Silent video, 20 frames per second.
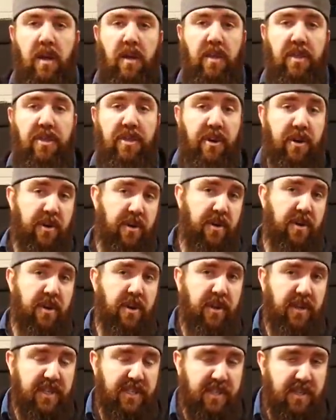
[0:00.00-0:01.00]
Third on
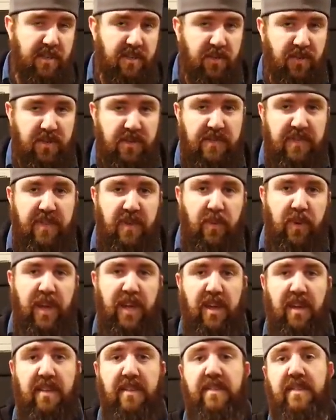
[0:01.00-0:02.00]
our list of tools for the
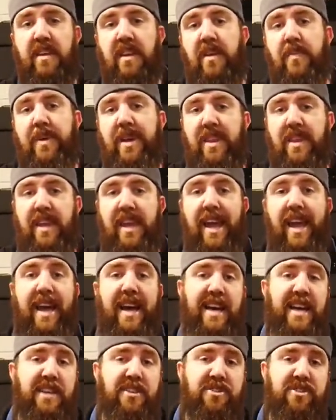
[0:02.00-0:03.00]
week is gonna be the
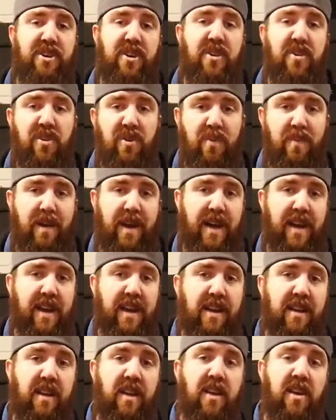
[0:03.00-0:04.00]
Astro
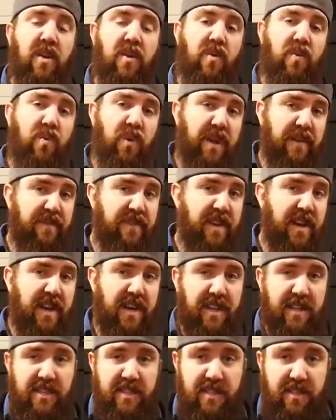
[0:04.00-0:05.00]
Pneumatic Riv
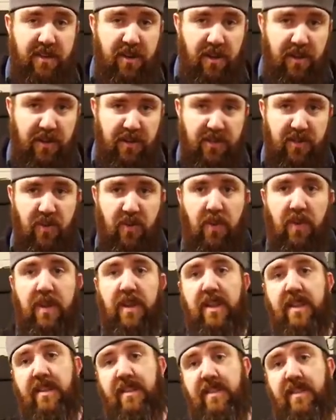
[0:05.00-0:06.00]
Nut Installer Tool.
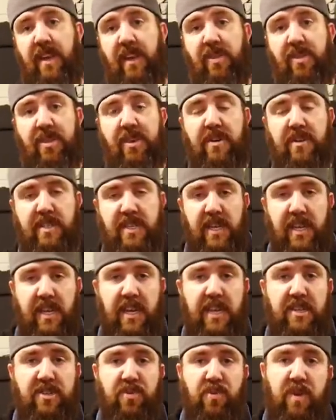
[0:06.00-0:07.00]
This is a
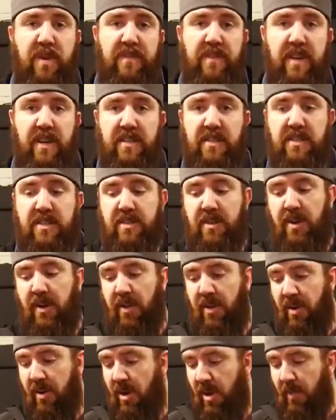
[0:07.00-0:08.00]
13-inch riv nut
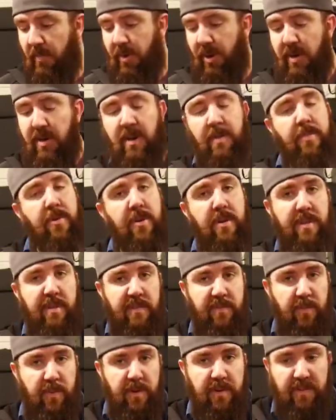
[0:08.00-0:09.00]
installer. Part number on
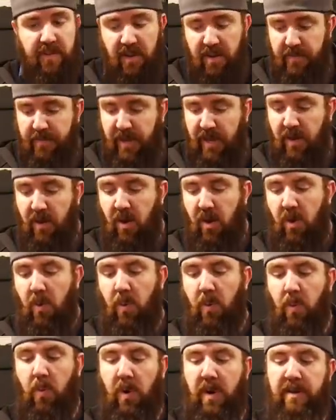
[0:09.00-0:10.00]
this one is going to be
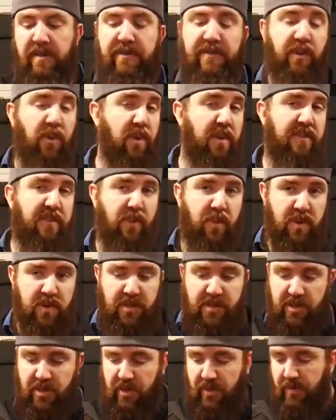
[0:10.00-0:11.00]

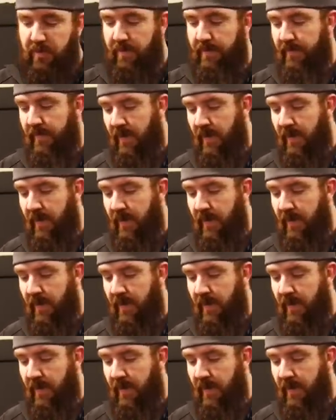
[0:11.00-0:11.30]
1442.